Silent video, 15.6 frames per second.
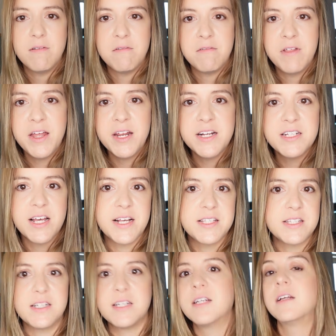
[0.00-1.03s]
Then I
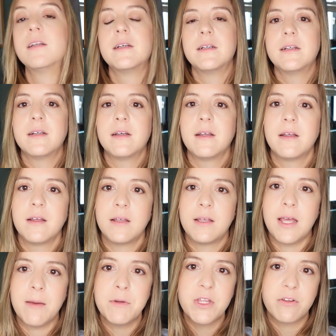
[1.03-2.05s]
tested
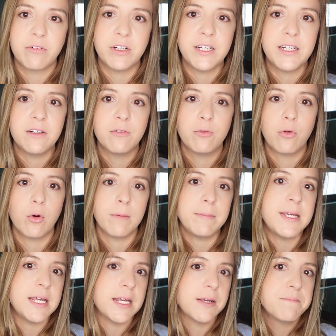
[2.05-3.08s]
Gemma 3
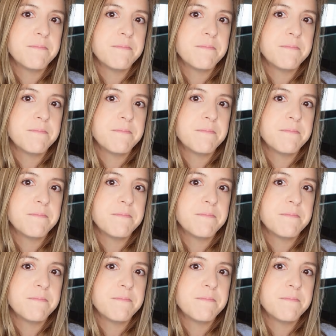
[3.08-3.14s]
4b.